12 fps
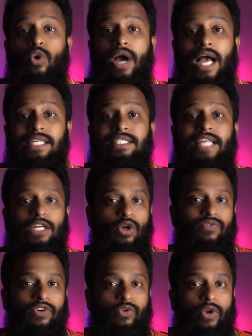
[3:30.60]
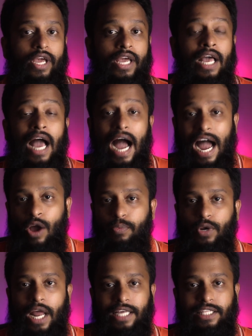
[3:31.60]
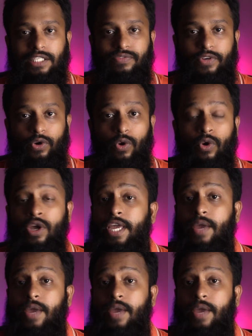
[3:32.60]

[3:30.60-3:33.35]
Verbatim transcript: So guys, that's all for today. I hope you like this video.